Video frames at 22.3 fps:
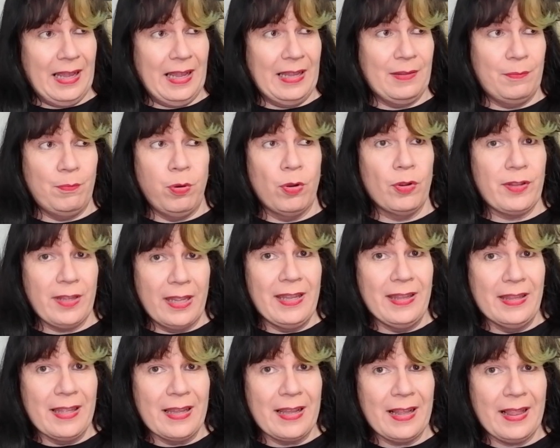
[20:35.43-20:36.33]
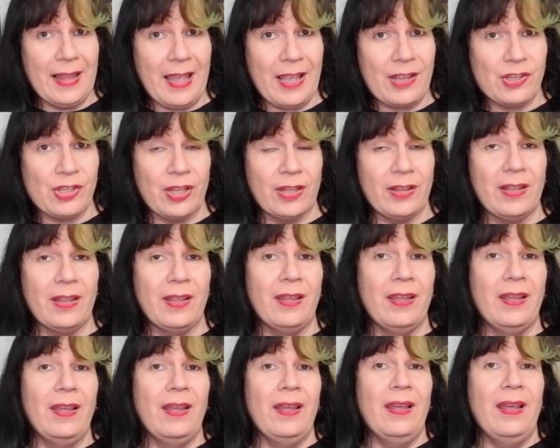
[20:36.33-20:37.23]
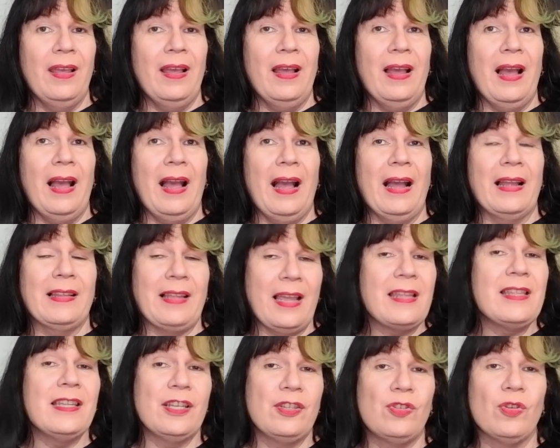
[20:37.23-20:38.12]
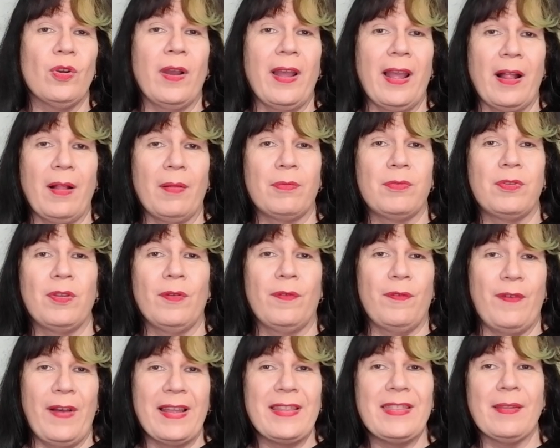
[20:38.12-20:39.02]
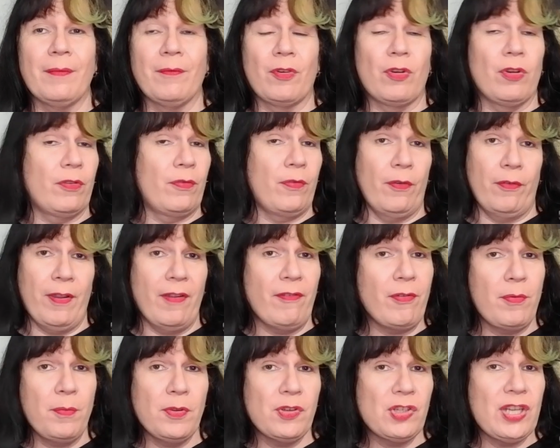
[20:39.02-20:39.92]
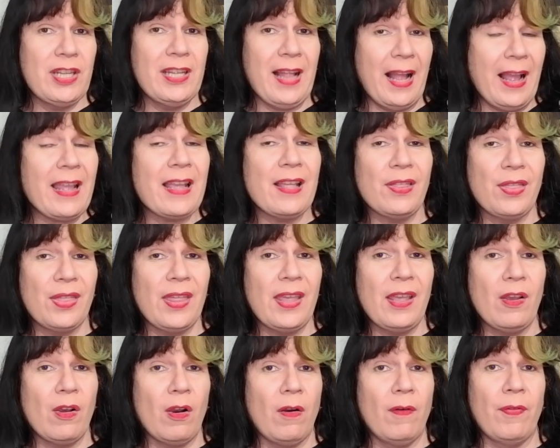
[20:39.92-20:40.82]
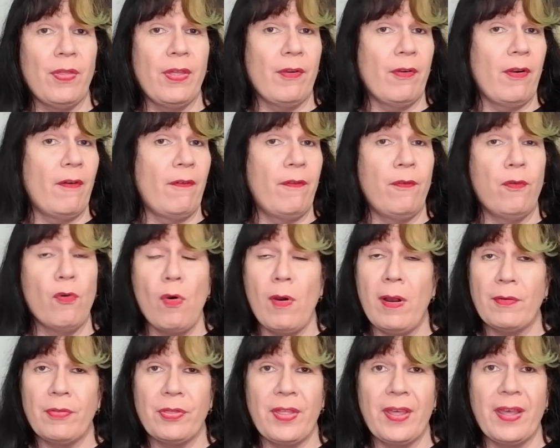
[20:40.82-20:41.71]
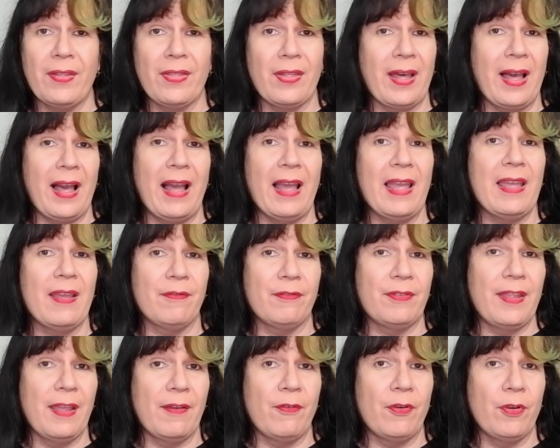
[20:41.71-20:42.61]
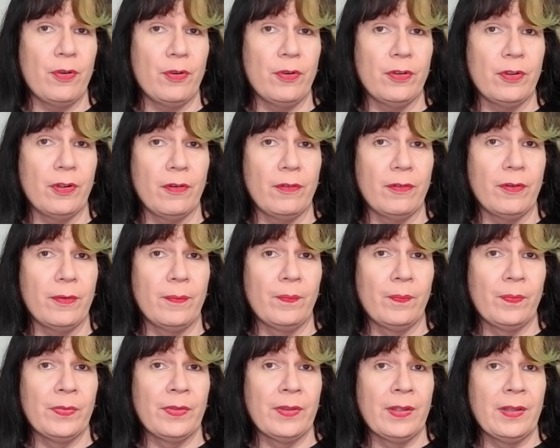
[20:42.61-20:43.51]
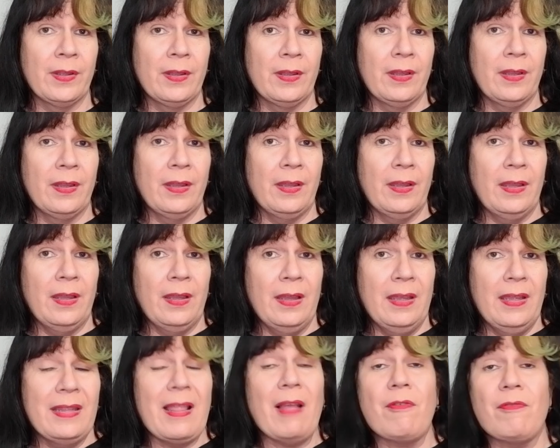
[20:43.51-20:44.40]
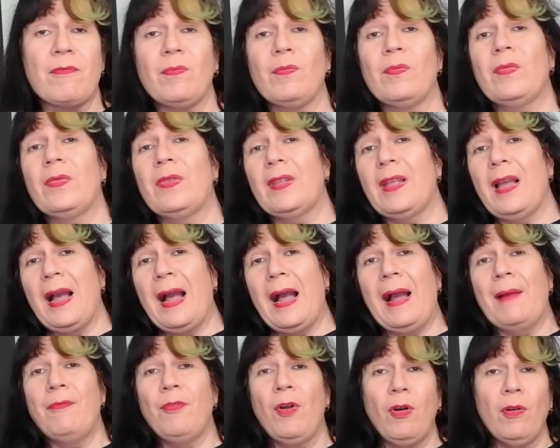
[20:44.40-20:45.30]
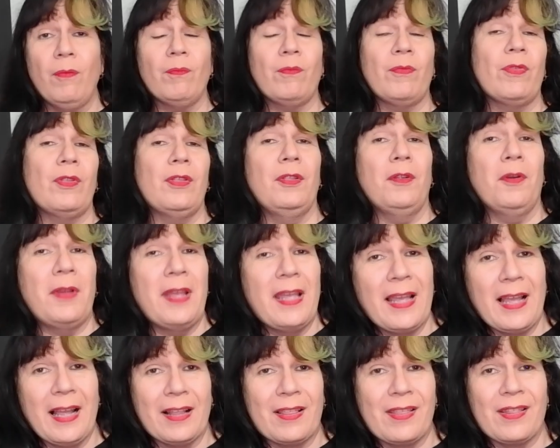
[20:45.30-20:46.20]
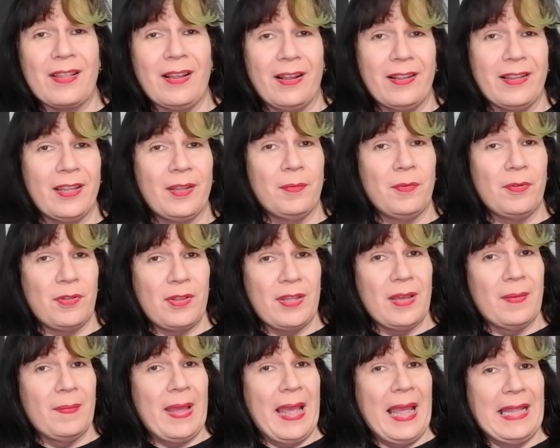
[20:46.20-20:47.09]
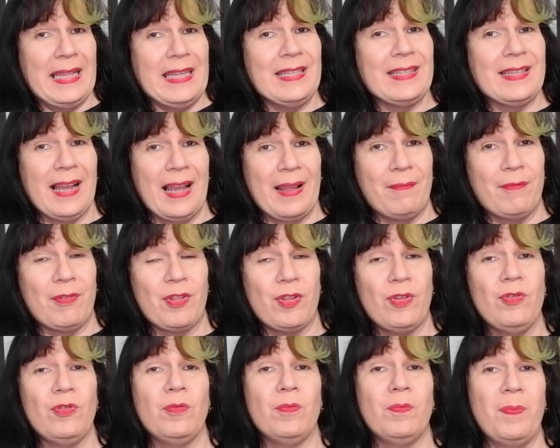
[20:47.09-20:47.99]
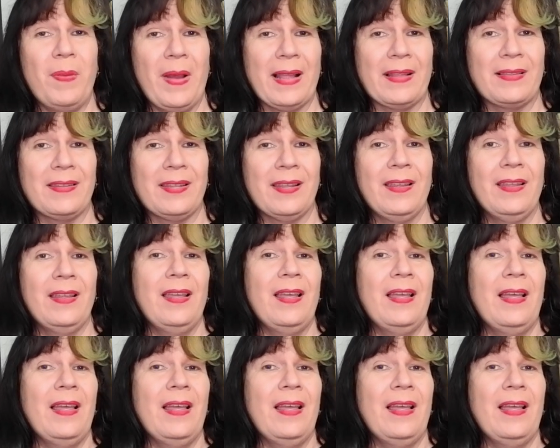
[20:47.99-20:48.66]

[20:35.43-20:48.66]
and put in the collection. And I need your help to find them, because for every machine I can think of, there are 4 out there that I have never heard of. Now, I'm not looking at starting a museum anytime soon, but